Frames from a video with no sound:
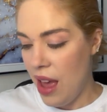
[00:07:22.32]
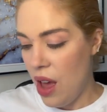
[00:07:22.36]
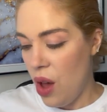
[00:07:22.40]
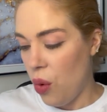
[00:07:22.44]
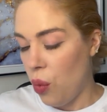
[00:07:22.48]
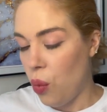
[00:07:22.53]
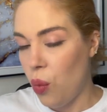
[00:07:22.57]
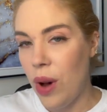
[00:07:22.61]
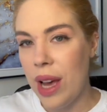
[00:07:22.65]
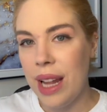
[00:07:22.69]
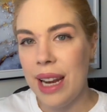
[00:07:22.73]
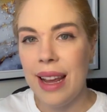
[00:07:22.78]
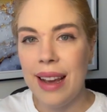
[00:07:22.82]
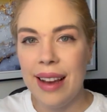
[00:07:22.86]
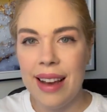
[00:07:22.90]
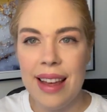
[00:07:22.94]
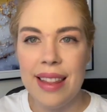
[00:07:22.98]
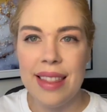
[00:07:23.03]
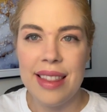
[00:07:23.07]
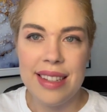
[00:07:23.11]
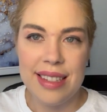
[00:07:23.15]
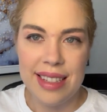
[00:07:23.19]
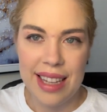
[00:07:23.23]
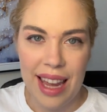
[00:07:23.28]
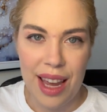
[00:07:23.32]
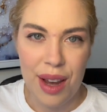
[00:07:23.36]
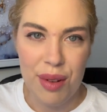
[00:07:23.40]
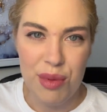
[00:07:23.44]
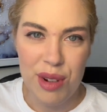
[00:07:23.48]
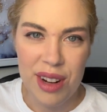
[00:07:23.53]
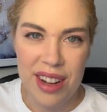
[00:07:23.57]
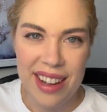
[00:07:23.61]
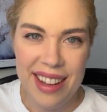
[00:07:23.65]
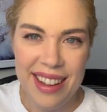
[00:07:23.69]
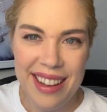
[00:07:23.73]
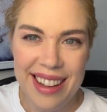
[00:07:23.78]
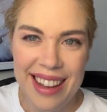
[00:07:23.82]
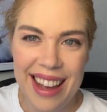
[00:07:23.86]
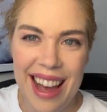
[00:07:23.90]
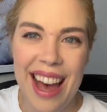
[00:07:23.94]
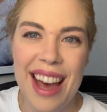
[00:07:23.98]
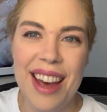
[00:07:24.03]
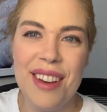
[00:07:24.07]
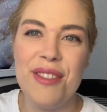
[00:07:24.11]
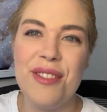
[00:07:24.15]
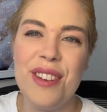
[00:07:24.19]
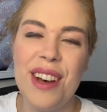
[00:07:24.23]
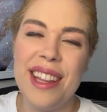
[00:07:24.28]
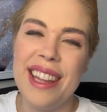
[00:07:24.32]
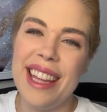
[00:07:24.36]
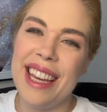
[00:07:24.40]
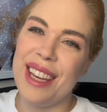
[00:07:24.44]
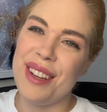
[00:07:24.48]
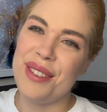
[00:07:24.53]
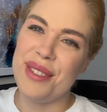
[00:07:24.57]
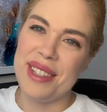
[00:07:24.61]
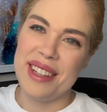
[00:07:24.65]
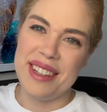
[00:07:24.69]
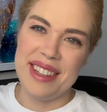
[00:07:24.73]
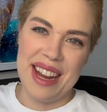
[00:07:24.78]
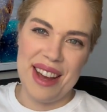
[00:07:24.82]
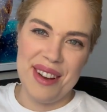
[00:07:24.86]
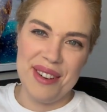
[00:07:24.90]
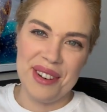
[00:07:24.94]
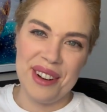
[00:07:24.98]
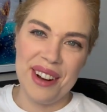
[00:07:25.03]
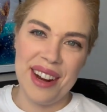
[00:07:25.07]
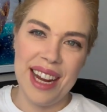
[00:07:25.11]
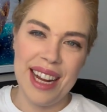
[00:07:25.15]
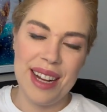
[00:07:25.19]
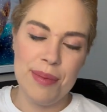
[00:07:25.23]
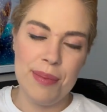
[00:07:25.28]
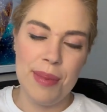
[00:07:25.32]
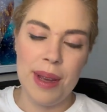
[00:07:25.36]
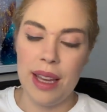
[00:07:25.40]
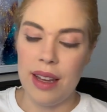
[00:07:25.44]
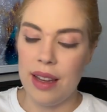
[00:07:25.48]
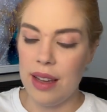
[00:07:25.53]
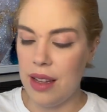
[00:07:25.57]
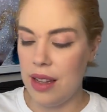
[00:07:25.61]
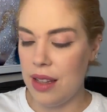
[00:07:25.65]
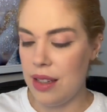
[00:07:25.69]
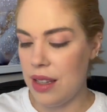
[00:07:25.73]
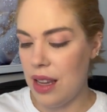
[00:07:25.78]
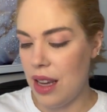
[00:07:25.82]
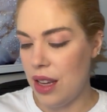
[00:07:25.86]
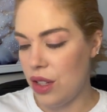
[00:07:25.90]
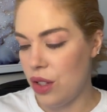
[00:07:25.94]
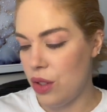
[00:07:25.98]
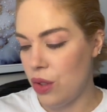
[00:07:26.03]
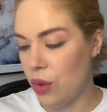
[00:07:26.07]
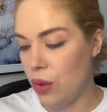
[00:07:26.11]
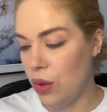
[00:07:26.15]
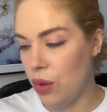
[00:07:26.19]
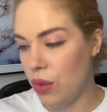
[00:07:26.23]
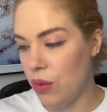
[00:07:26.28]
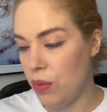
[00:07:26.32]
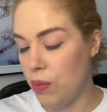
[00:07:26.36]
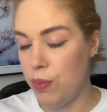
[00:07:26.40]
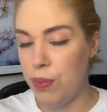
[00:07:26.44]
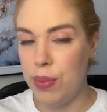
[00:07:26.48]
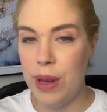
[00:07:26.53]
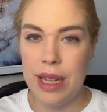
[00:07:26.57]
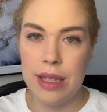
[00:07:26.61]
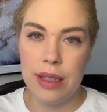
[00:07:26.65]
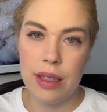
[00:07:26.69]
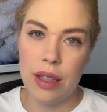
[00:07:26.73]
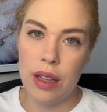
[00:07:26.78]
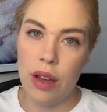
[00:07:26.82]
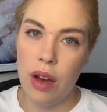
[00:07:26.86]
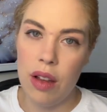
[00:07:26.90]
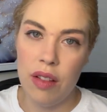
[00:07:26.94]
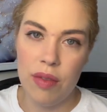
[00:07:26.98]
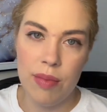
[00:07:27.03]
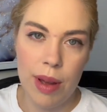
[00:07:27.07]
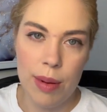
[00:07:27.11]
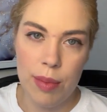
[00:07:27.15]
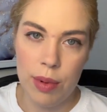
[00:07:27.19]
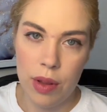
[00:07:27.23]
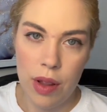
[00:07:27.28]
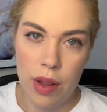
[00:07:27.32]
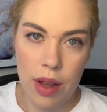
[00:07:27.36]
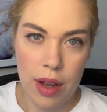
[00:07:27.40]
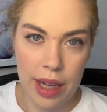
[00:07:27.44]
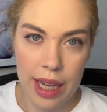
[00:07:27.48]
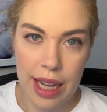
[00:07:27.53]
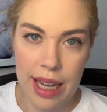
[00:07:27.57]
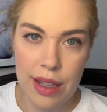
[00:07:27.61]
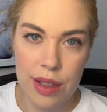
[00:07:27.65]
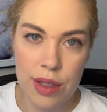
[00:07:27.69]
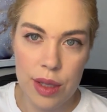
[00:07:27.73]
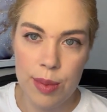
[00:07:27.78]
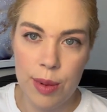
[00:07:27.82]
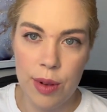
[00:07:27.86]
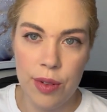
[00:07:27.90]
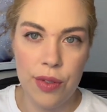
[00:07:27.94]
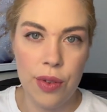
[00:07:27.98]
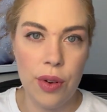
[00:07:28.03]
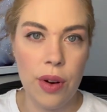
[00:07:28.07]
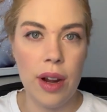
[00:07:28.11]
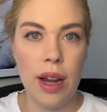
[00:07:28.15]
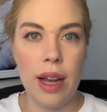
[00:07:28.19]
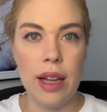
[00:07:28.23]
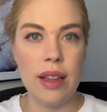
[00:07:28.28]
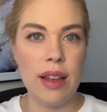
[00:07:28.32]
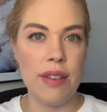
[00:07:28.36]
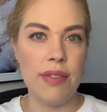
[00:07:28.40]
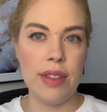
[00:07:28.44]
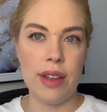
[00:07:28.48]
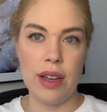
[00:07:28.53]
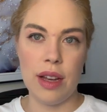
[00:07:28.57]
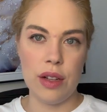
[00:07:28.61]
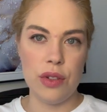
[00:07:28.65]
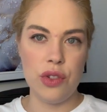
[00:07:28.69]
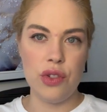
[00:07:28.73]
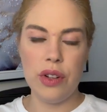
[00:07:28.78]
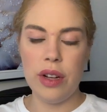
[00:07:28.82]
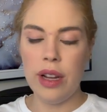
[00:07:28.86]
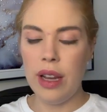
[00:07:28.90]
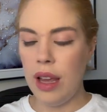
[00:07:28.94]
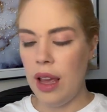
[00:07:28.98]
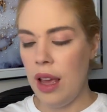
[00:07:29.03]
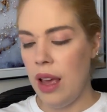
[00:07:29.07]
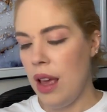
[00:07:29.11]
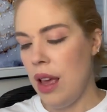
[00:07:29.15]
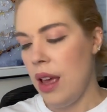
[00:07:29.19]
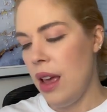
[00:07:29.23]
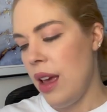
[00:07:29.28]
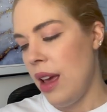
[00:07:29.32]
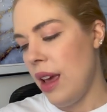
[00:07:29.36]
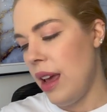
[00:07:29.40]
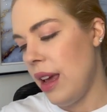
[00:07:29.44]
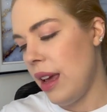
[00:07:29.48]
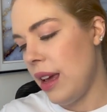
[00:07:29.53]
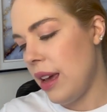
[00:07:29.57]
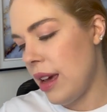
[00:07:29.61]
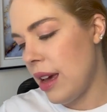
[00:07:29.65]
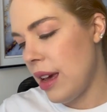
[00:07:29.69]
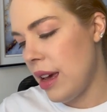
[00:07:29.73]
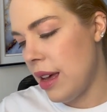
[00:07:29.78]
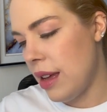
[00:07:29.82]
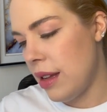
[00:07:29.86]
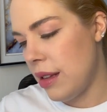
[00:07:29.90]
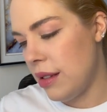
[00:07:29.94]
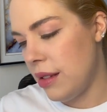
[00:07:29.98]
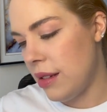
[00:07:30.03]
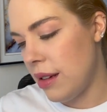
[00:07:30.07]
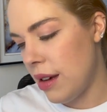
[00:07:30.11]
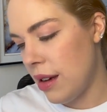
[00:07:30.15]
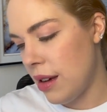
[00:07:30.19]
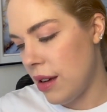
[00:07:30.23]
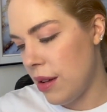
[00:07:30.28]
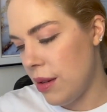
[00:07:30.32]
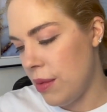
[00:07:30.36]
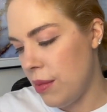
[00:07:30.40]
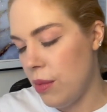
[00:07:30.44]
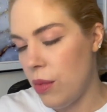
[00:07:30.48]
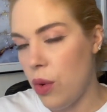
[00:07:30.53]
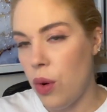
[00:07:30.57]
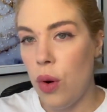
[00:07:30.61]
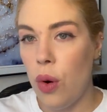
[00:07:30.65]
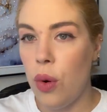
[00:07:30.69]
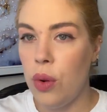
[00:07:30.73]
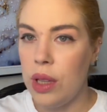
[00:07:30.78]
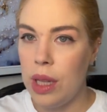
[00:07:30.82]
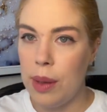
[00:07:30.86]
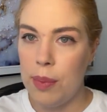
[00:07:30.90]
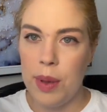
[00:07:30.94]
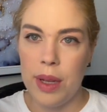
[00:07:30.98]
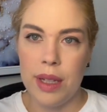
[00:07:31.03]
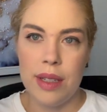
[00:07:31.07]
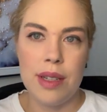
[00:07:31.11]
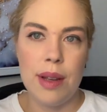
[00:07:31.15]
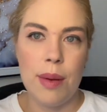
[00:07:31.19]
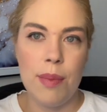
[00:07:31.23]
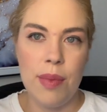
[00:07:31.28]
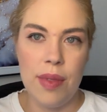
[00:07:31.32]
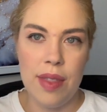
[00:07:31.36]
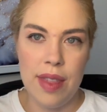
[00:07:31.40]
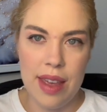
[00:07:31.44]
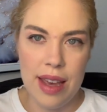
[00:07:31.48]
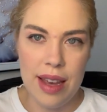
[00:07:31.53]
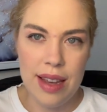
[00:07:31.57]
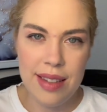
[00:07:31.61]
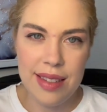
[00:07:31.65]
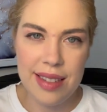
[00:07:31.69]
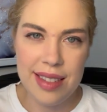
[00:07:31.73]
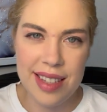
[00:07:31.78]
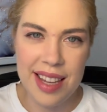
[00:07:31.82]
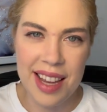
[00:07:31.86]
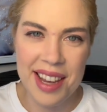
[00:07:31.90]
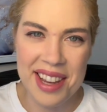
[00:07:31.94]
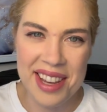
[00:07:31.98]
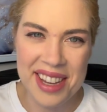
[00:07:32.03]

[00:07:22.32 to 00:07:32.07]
When I got this camera, I felt like it was a downgrade because I sold basically all of my belongings before I left the country and only picked up this.